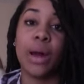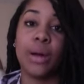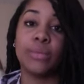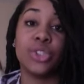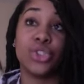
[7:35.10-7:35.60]

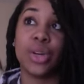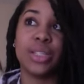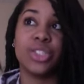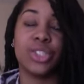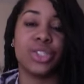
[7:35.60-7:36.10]

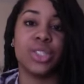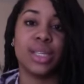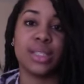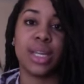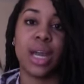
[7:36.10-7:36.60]
Stress just
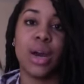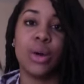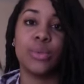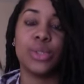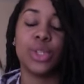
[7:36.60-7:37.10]
doesn't
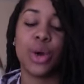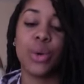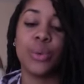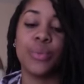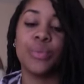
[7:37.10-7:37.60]
help.
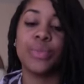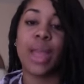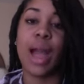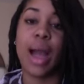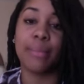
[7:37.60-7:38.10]
So
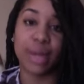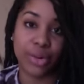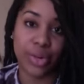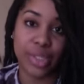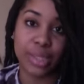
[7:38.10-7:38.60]
I'm
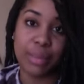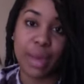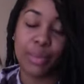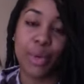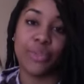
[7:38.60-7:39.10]
going to
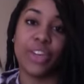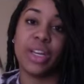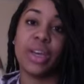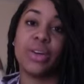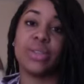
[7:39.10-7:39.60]
make more
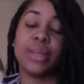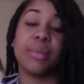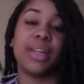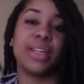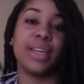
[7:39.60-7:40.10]
videos. I'm
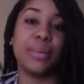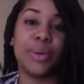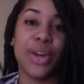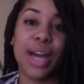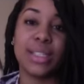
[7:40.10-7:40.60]
going to keep
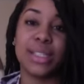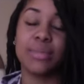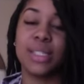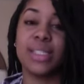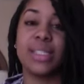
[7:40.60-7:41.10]
you guys
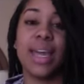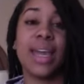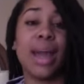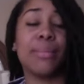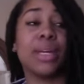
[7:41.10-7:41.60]
up to
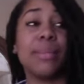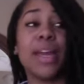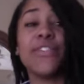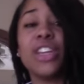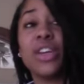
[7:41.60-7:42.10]
date. I'm going to
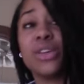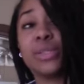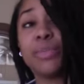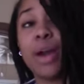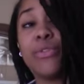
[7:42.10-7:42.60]
make videos
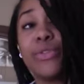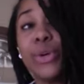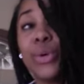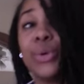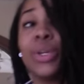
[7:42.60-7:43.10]
about
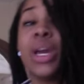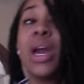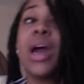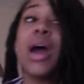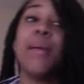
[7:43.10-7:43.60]
food,
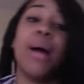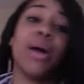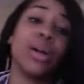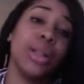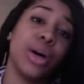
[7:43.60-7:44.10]
about
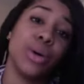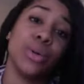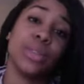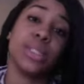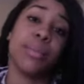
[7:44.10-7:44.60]

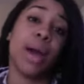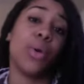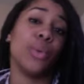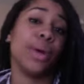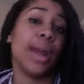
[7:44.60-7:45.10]
clothes,
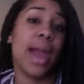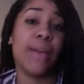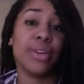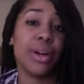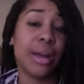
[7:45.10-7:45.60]
about
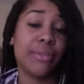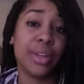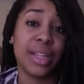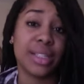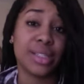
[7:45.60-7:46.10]
whatever I feel
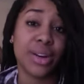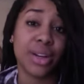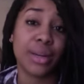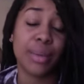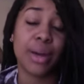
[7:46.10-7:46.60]
like
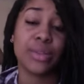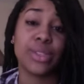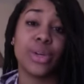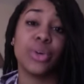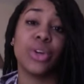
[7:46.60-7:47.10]
talking about.
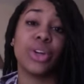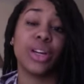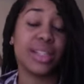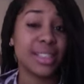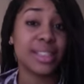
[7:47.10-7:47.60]
So you're
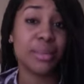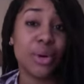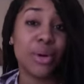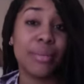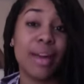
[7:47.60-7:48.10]
going to see
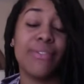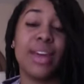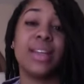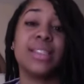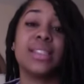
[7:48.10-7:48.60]
more of my face.